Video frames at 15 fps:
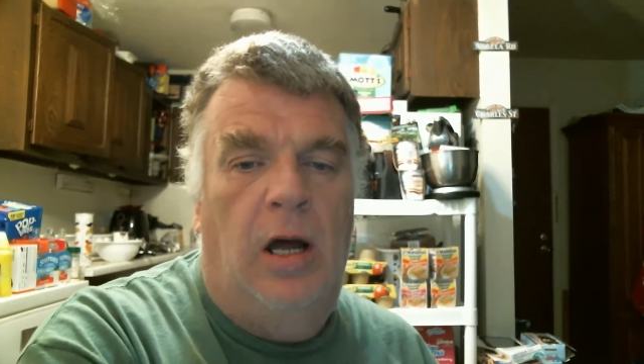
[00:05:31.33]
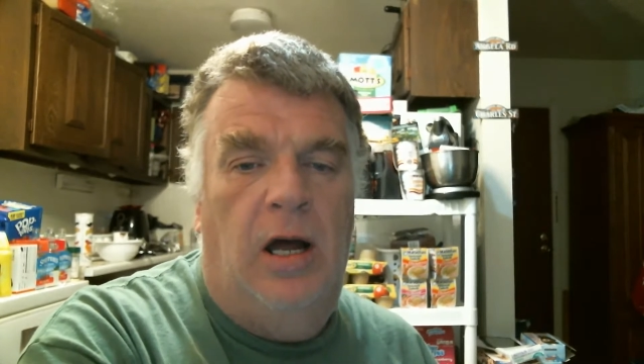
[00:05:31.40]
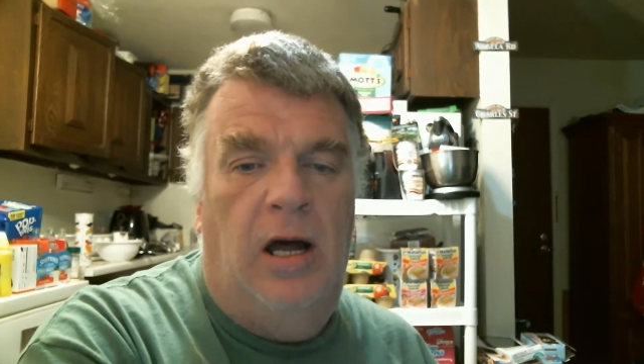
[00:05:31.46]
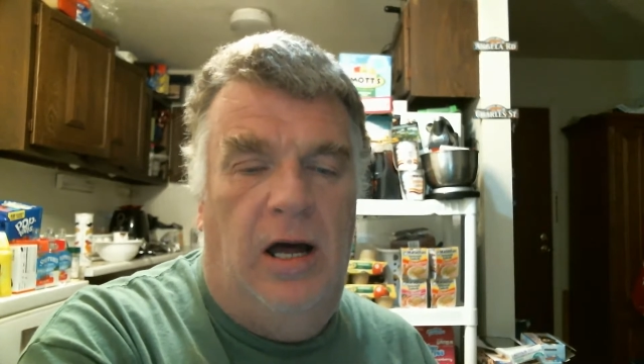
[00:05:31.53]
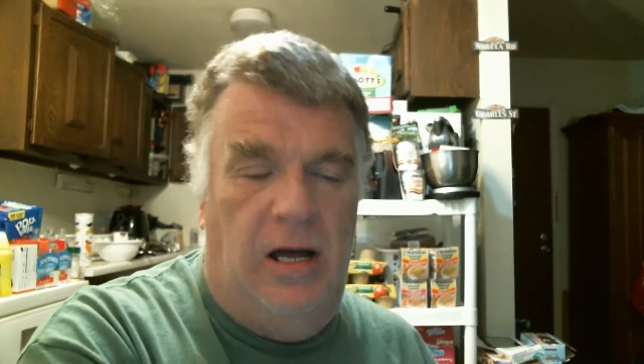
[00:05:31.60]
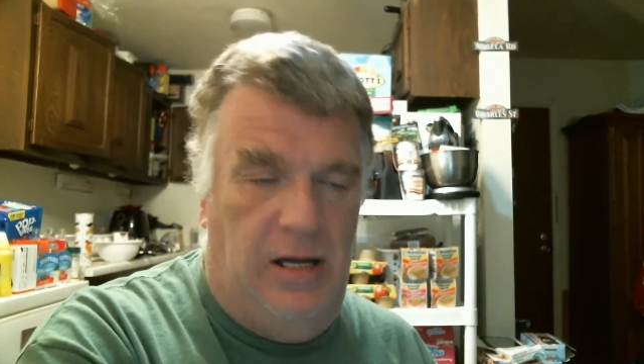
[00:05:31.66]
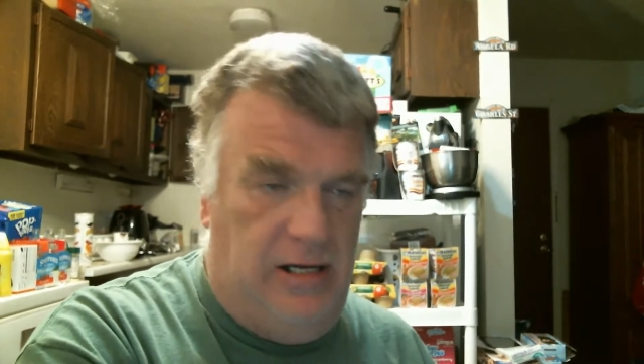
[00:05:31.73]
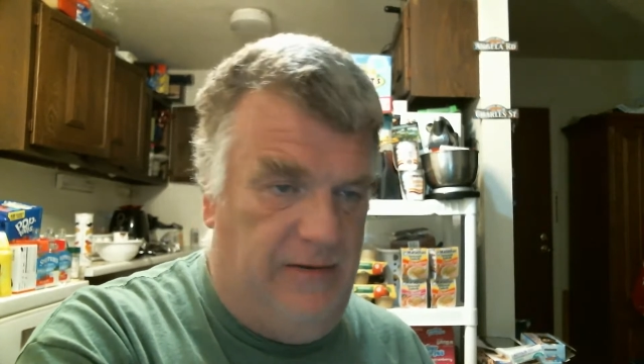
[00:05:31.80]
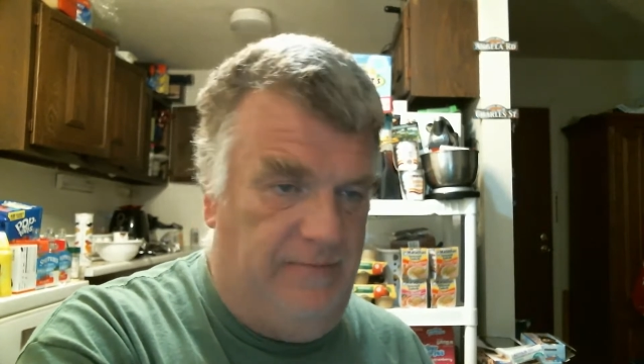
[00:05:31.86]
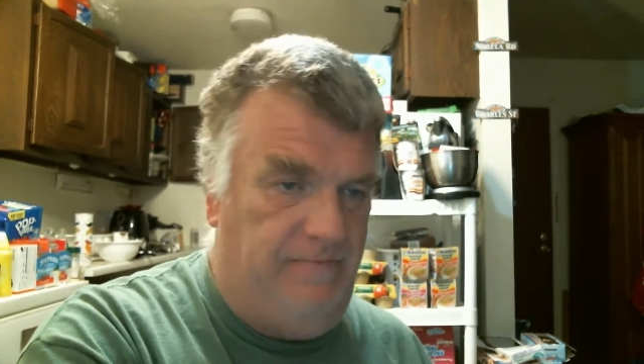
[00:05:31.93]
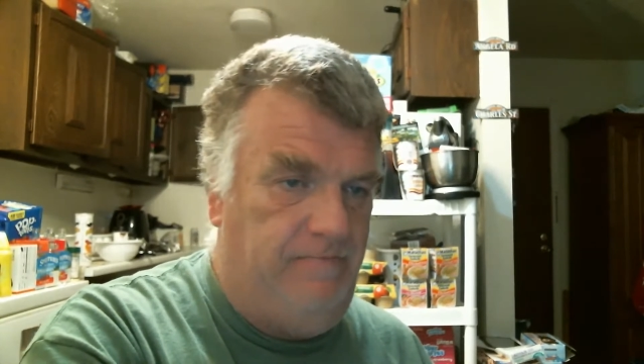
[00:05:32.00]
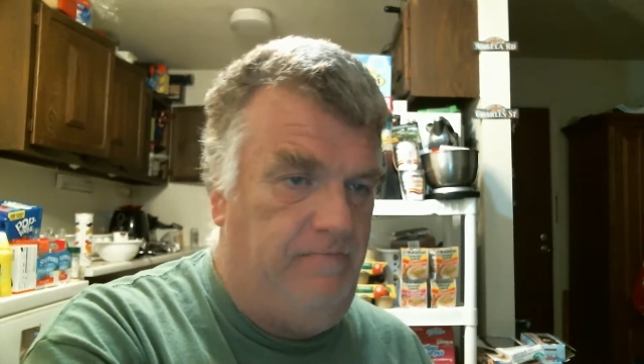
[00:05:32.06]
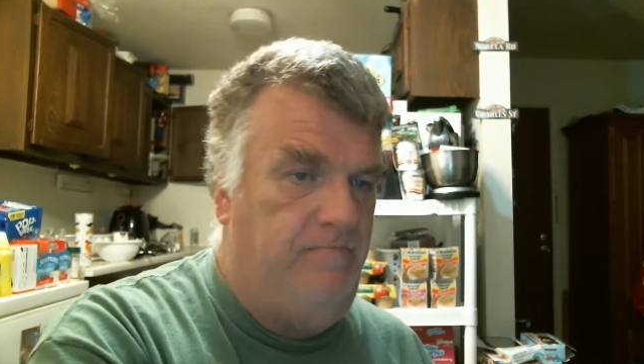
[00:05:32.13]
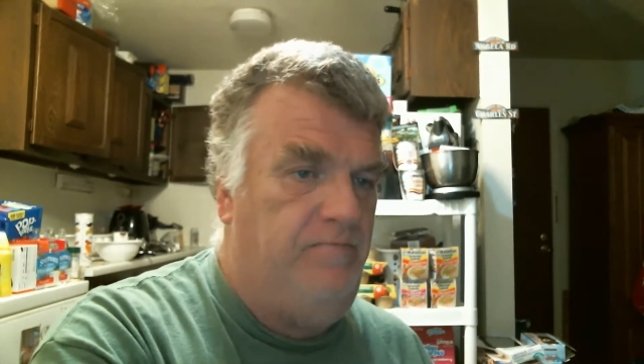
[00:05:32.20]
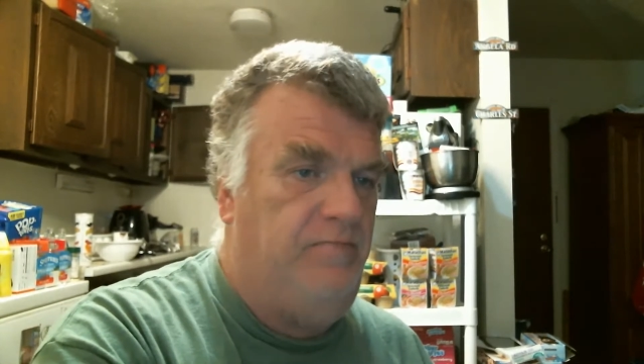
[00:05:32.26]
Uh,
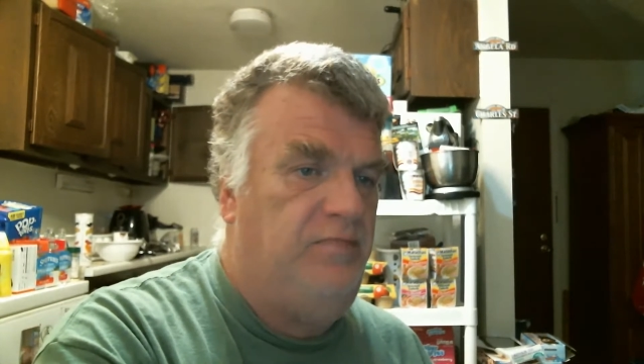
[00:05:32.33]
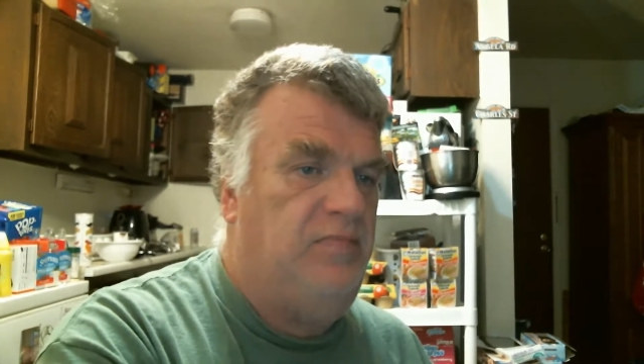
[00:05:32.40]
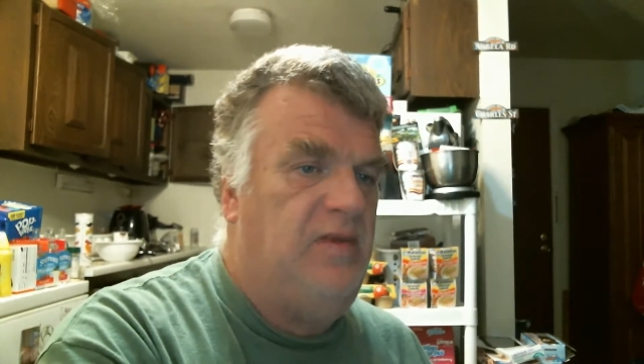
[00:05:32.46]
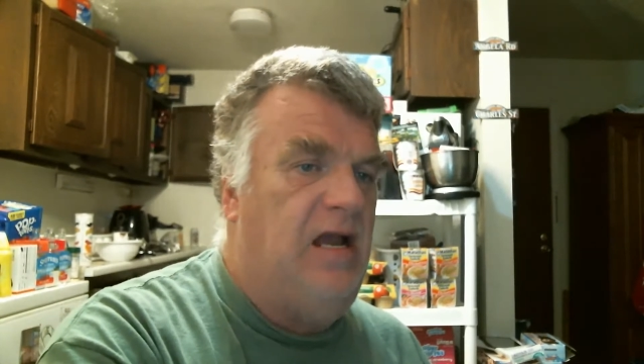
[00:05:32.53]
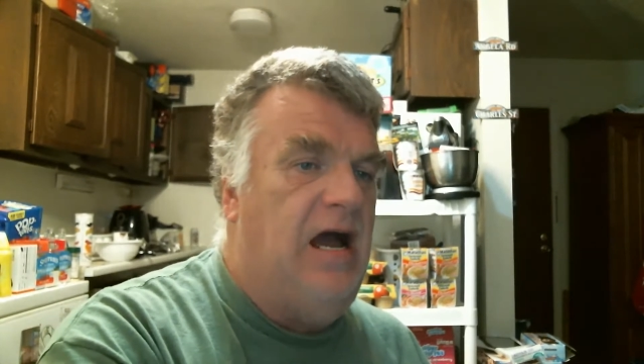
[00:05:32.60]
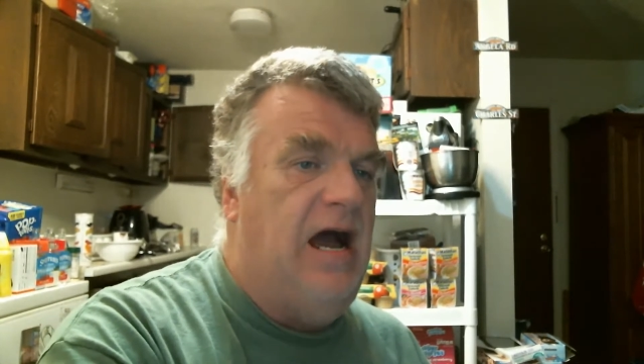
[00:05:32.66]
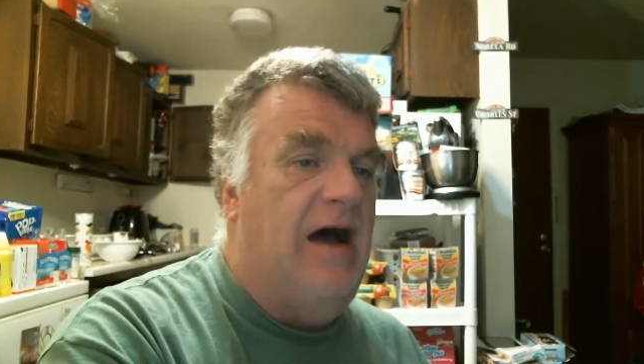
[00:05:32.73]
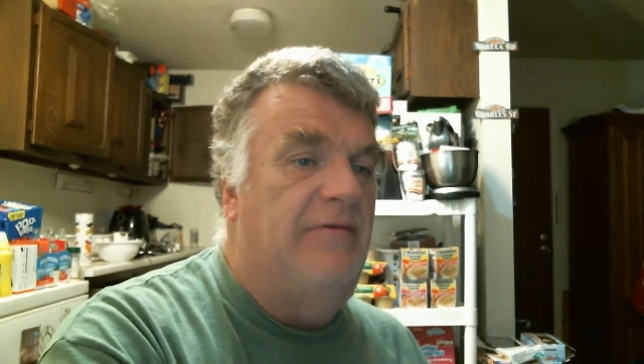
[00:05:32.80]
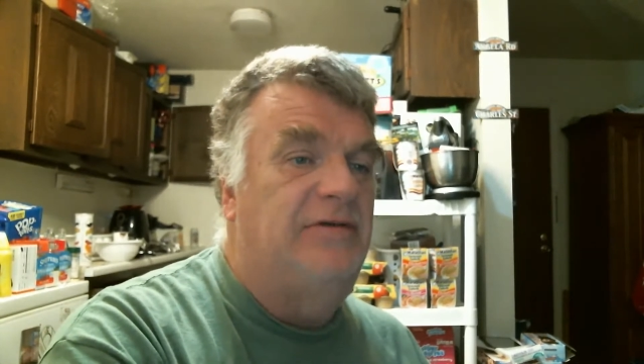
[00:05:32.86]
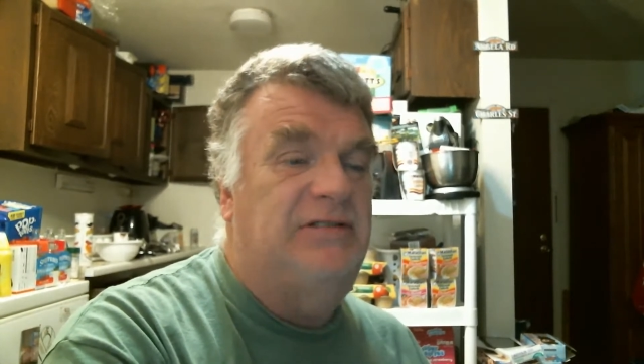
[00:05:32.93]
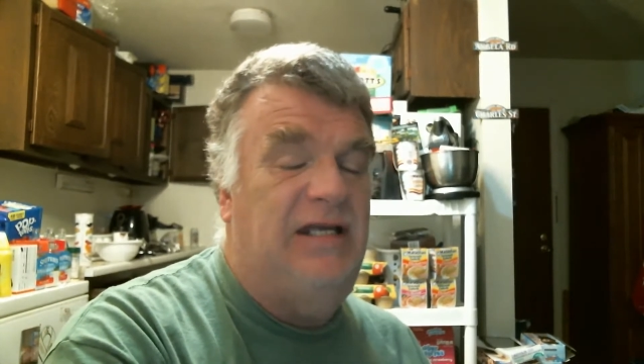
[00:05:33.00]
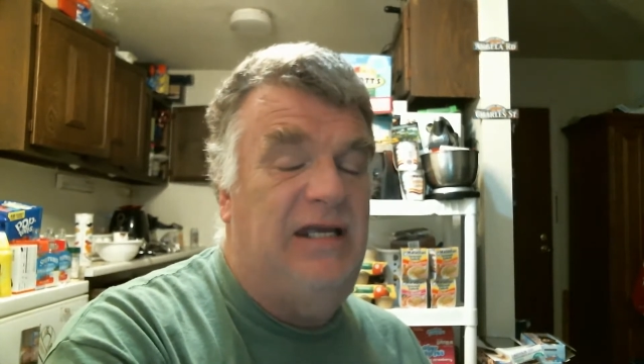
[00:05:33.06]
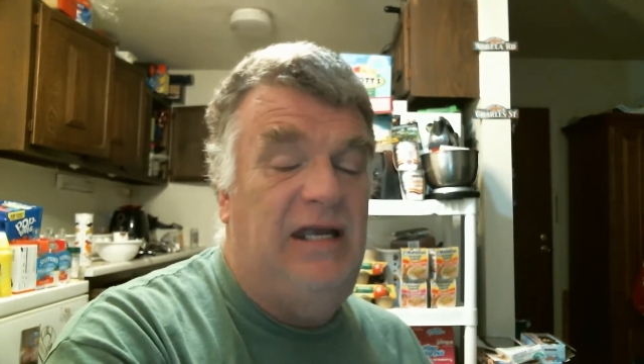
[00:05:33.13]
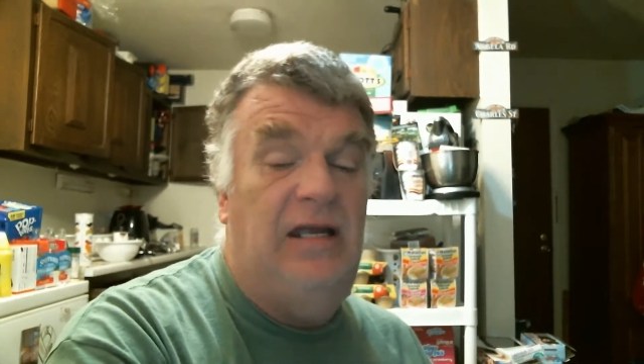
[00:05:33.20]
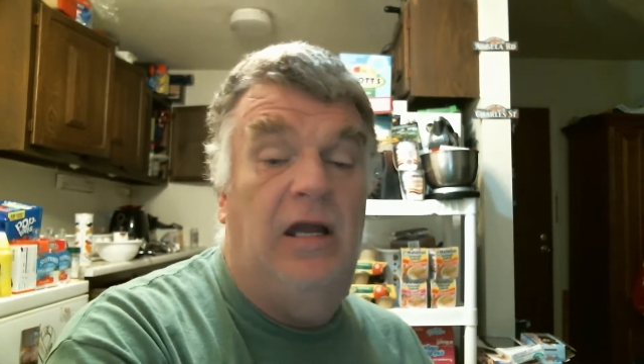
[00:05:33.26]

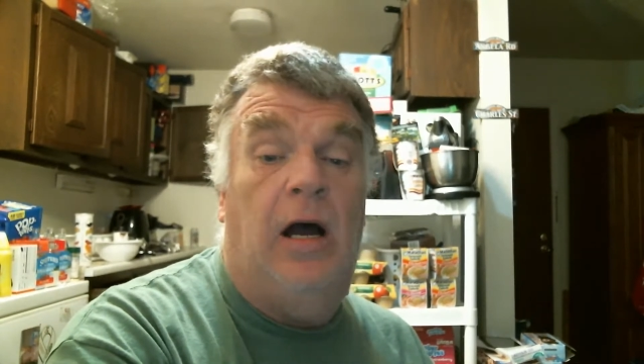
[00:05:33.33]
Obviously,